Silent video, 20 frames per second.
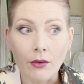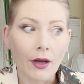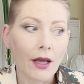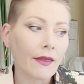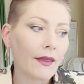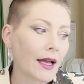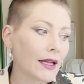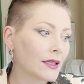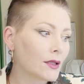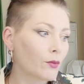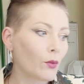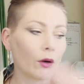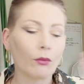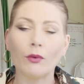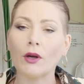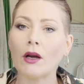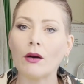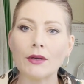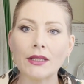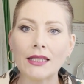And that's what
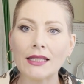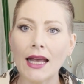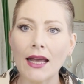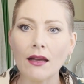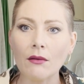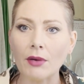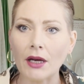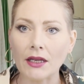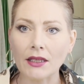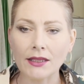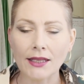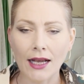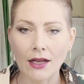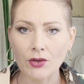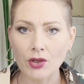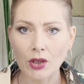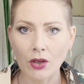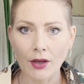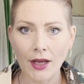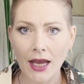we always say about
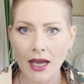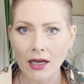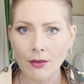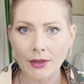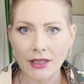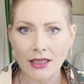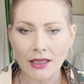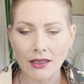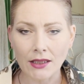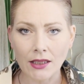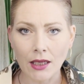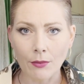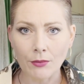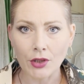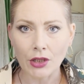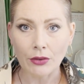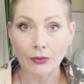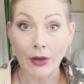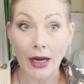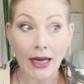intentional cannabis
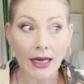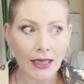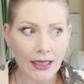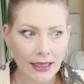consumption, right?